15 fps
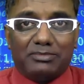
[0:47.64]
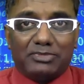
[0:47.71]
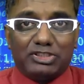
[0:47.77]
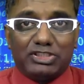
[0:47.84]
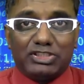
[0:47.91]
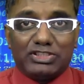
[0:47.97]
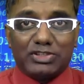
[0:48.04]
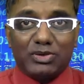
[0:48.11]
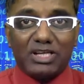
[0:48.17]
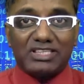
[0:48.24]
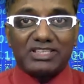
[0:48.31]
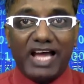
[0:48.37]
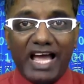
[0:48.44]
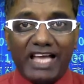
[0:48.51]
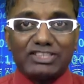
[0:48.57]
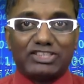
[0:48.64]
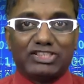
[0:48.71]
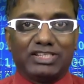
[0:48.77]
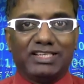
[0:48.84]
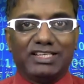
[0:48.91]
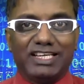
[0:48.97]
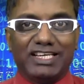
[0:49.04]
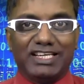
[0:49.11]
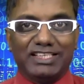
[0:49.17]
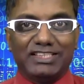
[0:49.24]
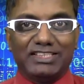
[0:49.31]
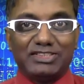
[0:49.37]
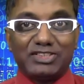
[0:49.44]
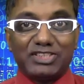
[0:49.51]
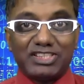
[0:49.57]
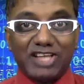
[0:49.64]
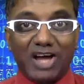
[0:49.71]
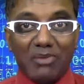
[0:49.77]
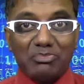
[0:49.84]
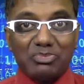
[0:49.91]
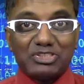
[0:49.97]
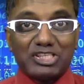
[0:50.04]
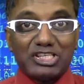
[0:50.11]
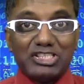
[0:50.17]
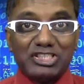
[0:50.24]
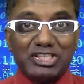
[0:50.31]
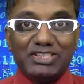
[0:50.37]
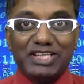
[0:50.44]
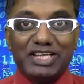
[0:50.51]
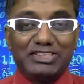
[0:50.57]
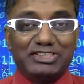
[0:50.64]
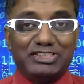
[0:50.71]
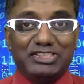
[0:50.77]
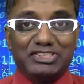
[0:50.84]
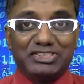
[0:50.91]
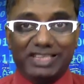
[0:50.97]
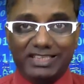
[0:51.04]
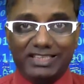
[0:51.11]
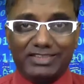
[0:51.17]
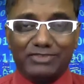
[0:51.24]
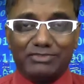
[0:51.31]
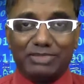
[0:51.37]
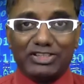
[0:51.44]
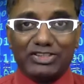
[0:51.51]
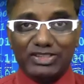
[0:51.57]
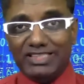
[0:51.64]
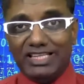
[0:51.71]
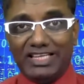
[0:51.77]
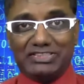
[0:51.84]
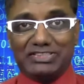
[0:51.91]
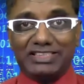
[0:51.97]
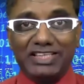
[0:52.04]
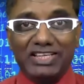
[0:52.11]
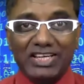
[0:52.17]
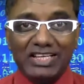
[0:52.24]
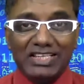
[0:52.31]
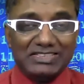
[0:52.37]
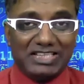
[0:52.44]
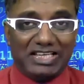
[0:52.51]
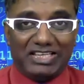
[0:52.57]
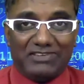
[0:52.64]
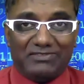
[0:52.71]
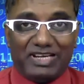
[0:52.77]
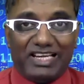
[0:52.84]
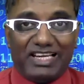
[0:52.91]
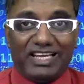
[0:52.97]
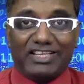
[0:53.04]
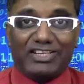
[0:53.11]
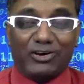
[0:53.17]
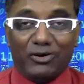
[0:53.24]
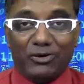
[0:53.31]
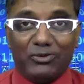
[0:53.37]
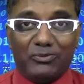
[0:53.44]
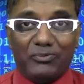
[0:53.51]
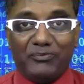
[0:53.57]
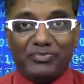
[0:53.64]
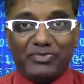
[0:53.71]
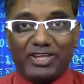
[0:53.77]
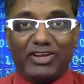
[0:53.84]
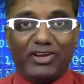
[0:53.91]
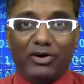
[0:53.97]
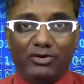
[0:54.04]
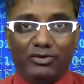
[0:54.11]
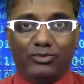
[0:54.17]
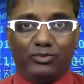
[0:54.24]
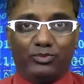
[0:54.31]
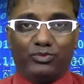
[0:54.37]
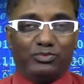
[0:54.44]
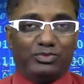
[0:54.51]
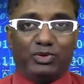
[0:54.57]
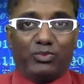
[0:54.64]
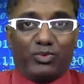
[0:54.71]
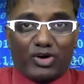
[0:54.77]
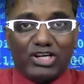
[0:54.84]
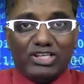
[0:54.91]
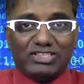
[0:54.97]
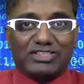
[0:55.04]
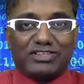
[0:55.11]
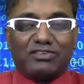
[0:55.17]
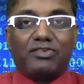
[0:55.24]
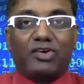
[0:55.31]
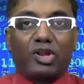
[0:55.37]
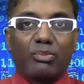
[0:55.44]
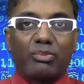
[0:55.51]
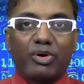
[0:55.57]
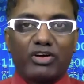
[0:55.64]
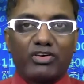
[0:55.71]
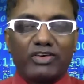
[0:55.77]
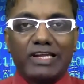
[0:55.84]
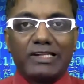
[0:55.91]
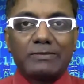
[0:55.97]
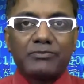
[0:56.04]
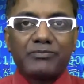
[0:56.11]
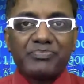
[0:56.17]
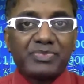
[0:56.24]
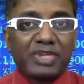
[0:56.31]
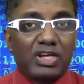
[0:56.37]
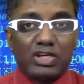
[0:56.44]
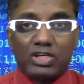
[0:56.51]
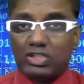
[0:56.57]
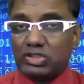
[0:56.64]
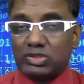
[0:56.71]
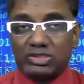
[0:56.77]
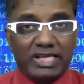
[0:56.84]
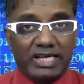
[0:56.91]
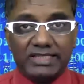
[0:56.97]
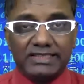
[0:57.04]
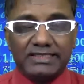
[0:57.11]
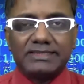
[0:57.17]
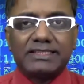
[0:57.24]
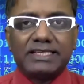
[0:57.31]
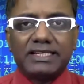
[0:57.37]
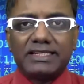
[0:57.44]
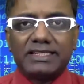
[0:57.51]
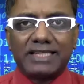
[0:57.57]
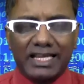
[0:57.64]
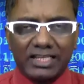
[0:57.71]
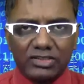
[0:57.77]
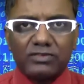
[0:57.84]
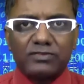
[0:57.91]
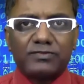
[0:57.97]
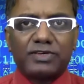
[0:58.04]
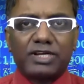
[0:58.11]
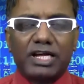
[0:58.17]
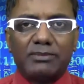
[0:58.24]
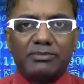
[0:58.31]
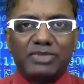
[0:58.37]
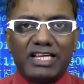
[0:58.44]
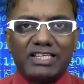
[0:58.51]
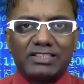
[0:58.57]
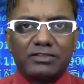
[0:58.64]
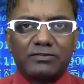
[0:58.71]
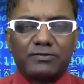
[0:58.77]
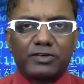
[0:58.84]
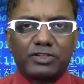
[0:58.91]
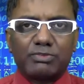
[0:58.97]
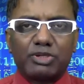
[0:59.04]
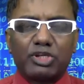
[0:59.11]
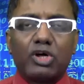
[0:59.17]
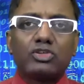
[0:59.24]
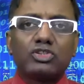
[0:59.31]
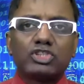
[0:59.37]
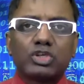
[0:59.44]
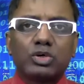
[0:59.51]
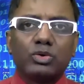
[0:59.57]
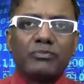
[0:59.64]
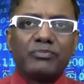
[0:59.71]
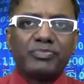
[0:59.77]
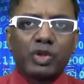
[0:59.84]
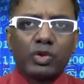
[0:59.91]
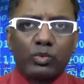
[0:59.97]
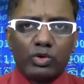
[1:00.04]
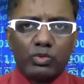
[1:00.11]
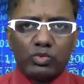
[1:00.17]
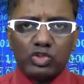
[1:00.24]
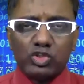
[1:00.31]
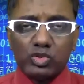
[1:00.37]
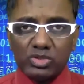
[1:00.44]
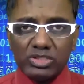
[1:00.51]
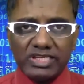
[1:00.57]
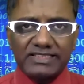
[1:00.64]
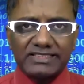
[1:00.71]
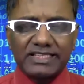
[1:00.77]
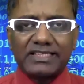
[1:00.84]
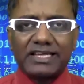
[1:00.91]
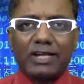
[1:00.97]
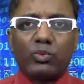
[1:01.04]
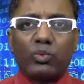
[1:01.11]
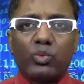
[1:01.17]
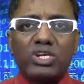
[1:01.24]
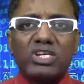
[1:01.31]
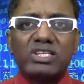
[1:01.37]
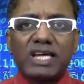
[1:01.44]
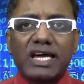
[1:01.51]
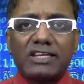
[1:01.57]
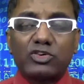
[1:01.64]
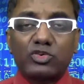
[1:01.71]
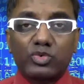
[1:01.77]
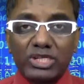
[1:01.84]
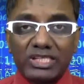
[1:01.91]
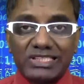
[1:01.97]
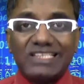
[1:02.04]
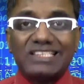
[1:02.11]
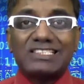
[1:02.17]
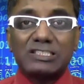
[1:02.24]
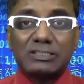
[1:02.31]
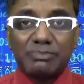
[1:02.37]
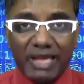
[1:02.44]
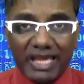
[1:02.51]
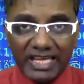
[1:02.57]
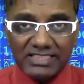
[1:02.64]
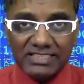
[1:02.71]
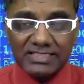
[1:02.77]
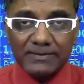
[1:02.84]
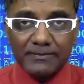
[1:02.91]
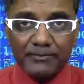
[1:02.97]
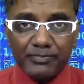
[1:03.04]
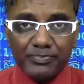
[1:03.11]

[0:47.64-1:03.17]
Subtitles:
she's so attached to the damn position that she's thinking, oh my goodness, that if I let go, you know, the world is going to fall apart, right? So not a good thing, not good for us. But also, when we do things like that, we are not creating space